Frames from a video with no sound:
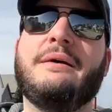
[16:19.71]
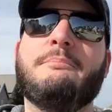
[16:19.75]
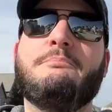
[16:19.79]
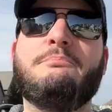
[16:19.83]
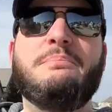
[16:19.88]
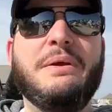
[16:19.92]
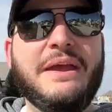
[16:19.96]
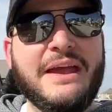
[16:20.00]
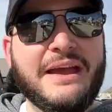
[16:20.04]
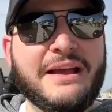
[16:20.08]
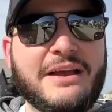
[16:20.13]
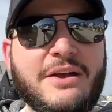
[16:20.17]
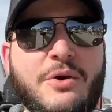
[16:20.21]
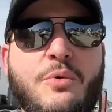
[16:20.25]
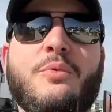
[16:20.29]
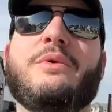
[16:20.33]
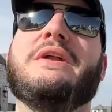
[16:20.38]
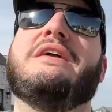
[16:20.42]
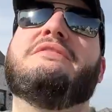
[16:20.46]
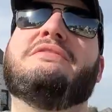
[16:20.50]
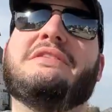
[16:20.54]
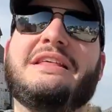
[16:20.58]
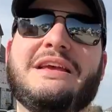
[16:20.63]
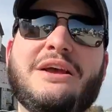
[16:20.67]
pick
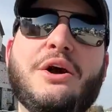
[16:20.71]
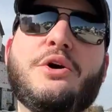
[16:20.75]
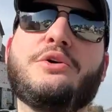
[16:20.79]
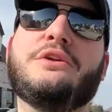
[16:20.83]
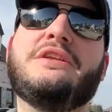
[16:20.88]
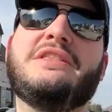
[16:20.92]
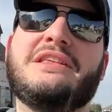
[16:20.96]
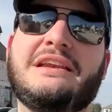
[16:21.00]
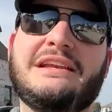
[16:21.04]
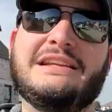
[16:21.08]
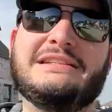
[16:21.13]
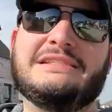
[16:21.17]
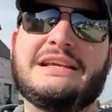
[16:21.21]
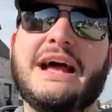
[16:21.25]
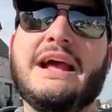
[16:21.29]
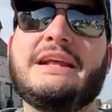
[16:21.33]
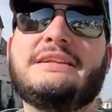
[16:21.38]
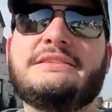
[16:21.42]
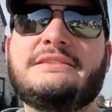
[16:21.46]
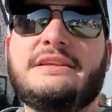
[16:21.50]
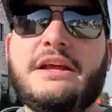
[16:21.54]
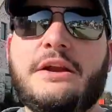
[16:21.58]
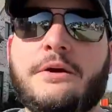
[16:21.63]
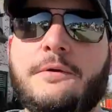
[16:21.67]
whenever they go to the design
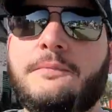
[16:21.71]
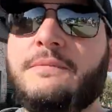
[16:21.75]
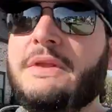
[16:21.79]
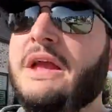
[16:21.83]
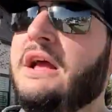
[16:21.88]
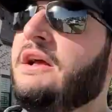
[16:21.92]
center.